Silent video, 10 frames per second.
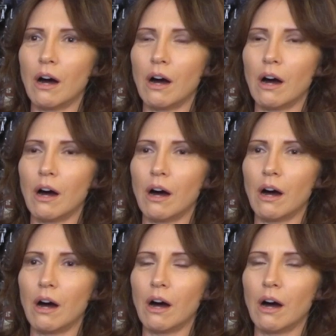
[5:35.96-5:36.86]

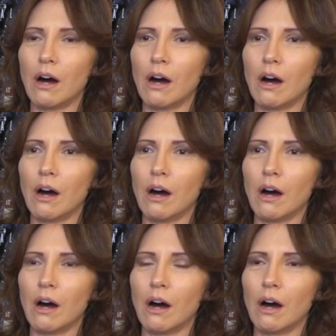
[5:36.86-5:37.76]

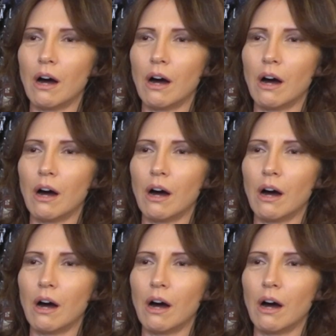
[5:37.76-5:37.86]
[no speech]